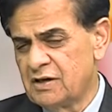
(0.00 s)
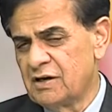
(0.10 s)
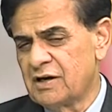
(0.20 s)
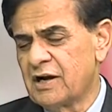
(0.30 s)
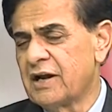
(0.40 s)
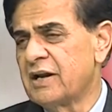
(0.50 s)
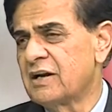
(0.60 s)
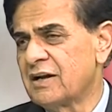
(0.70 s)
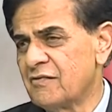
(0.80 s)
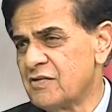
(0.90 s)

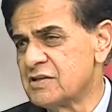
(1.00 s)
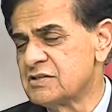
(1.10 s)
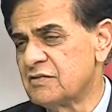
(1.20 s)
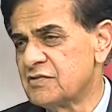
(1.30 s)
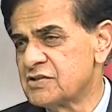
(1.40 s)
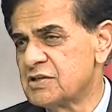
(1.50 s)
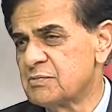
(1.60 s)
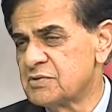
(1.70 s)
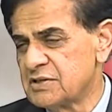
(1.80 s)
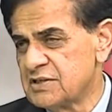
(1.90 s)
again, conventional
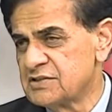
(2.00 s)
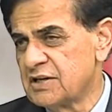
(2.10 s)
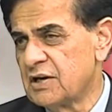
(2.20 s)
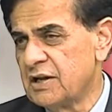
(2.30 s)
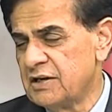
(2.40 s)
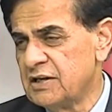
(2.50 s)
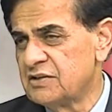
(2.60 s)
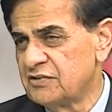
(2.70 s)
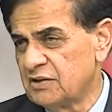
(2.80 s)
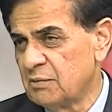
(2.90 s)
wisdom says that any
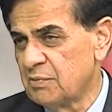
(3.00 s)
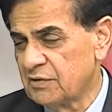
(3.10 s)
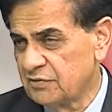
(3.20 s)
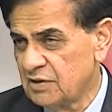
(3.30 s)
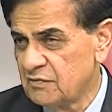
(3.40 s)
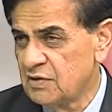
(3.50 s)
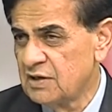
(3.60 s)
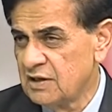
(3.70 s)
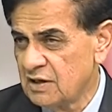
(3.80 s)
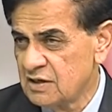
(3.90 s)
sitting president, when
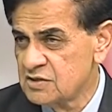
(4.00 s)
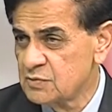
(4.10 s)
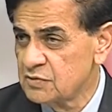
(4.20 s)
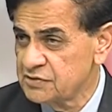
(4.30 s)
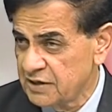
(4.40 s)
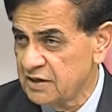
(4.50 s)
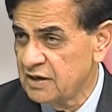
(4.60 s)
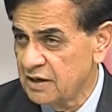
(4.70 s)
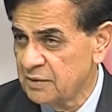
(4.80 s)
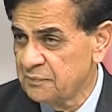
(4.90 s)
he runs for second
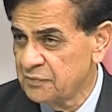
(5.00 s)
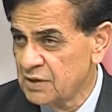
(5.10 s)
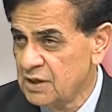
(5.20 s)
time,